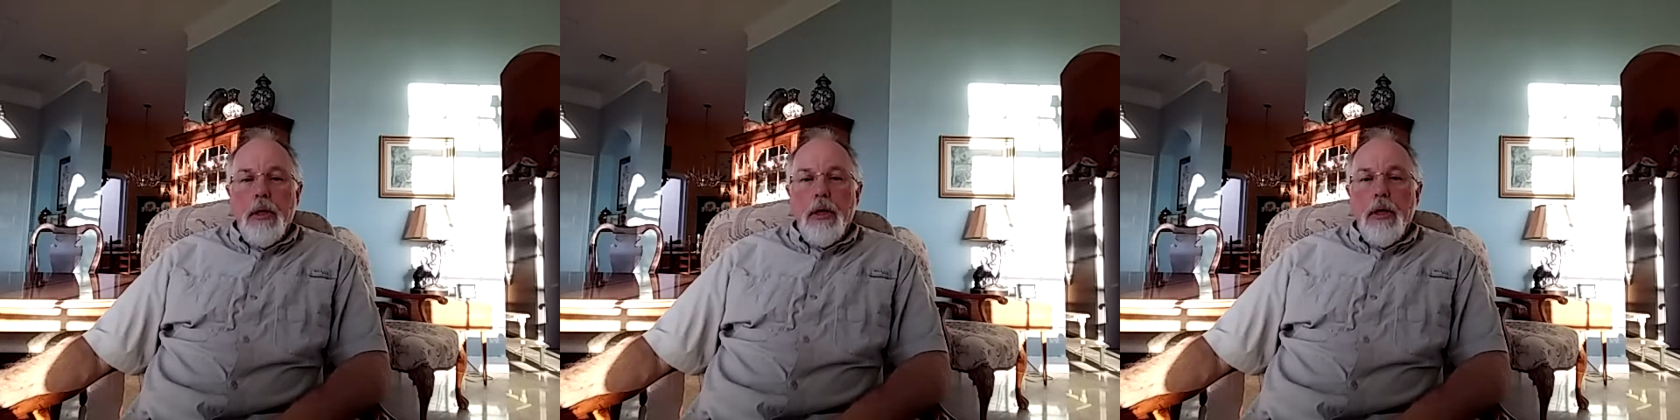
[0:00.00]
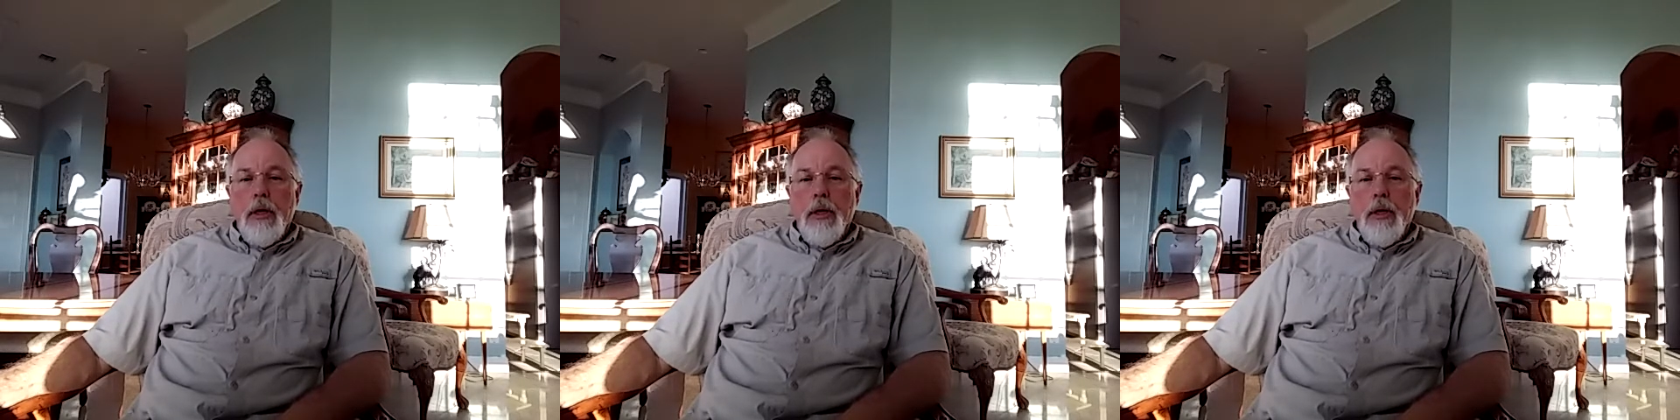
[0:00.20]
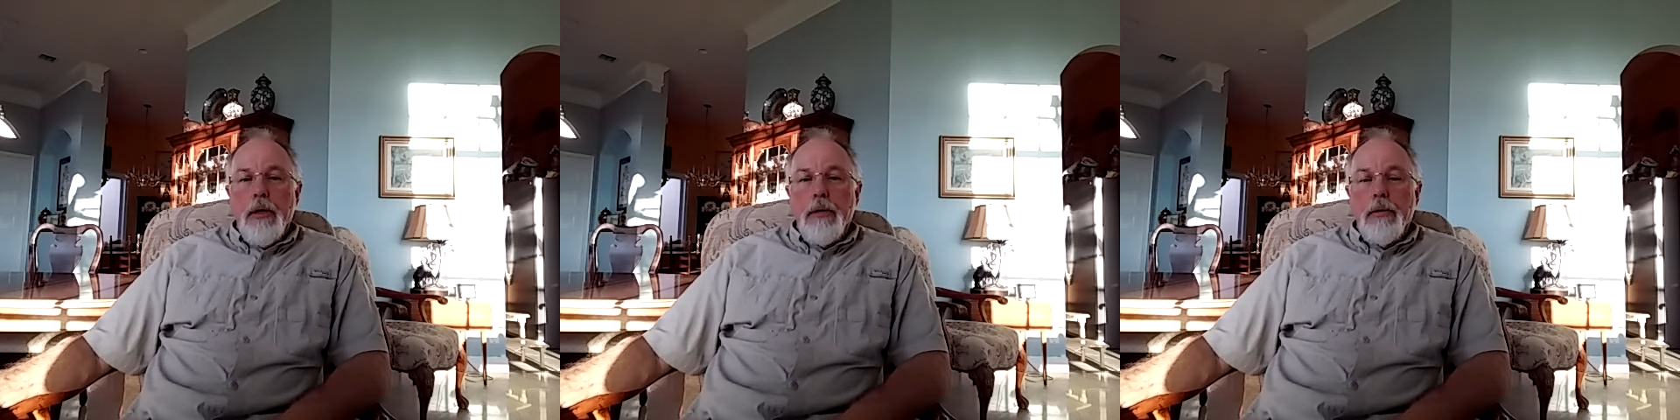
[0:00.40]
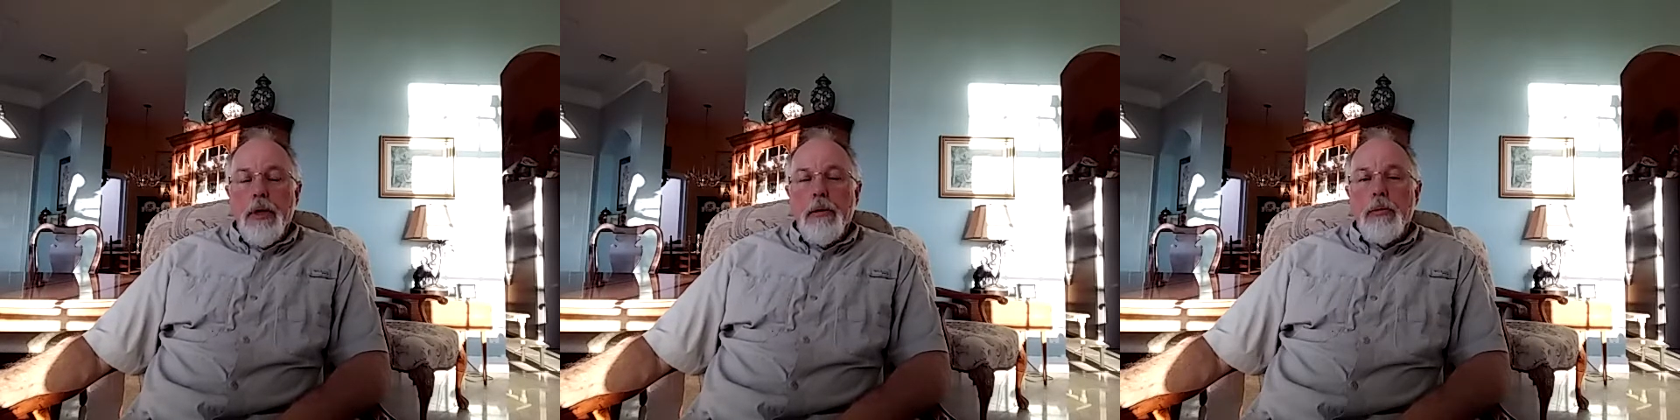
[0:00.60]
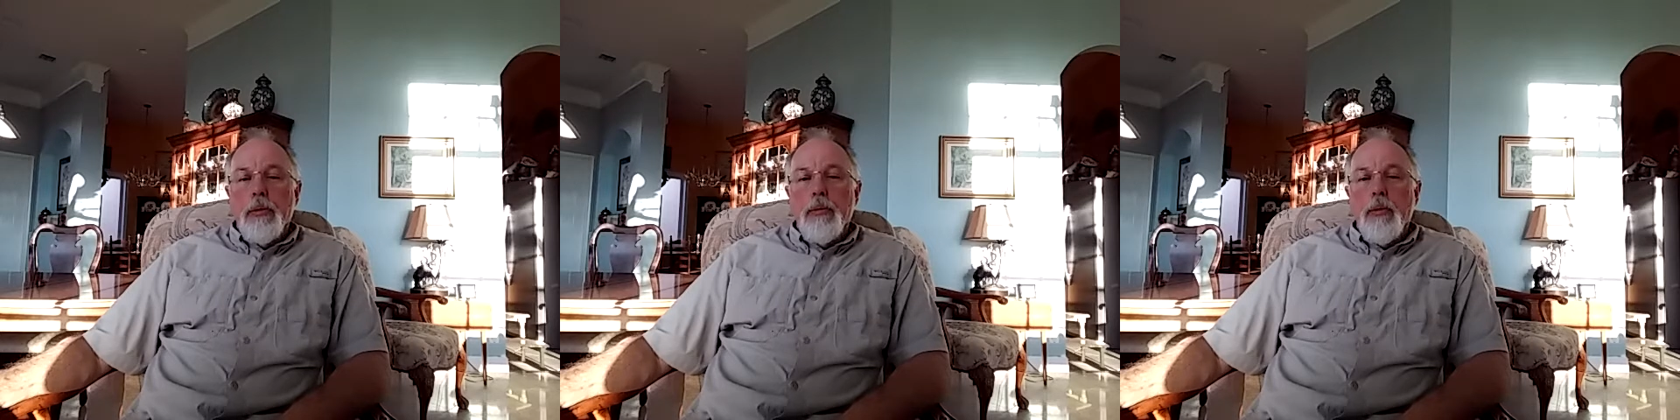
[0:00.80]

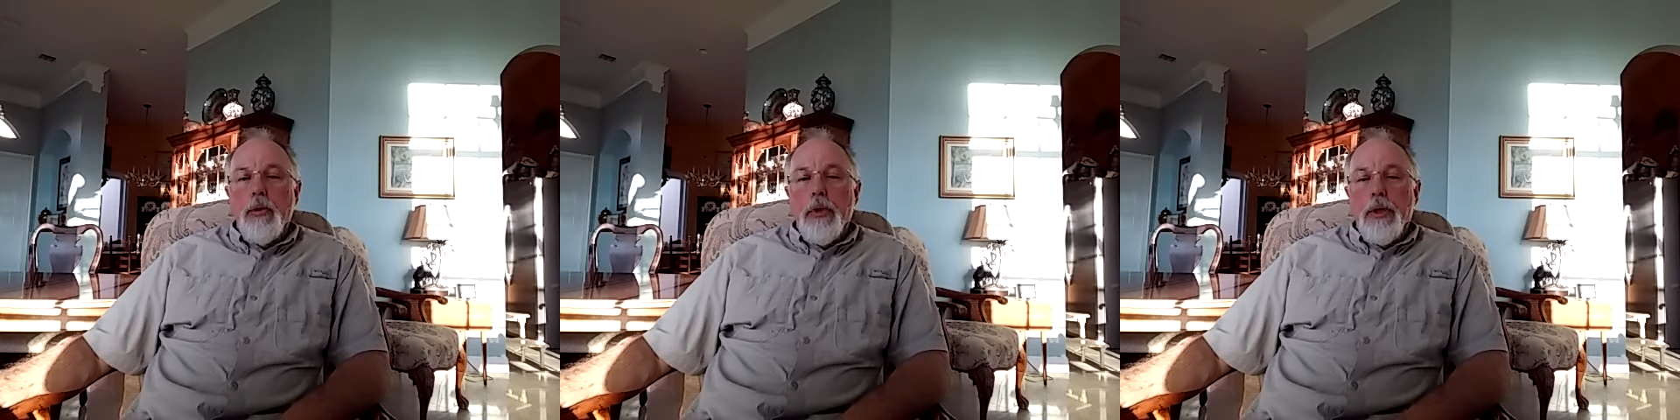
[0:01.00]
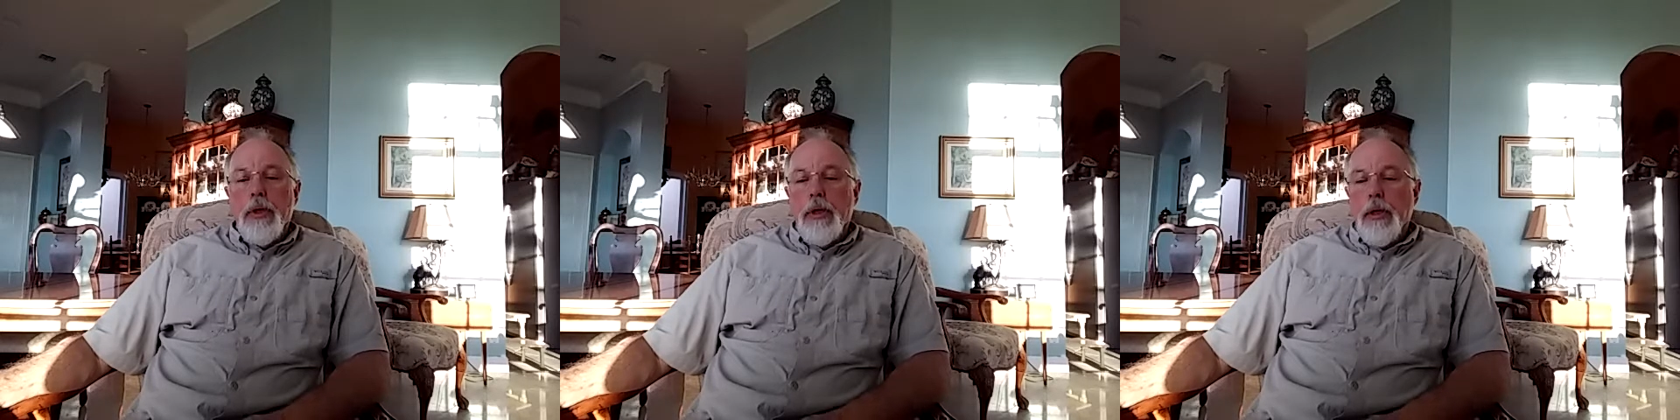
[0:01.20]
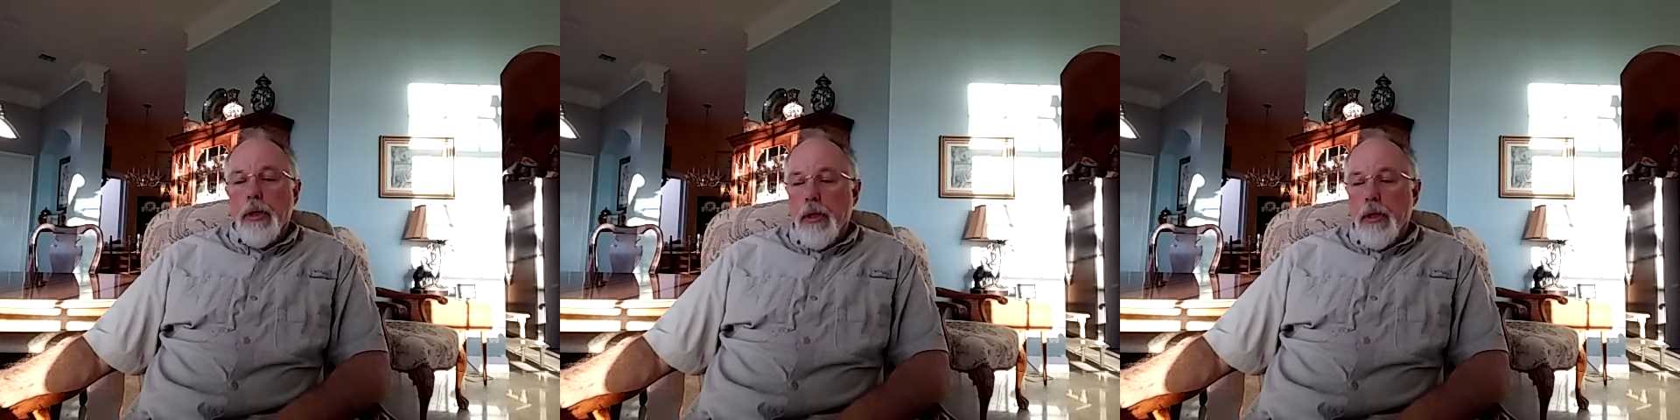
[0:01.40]
I've been working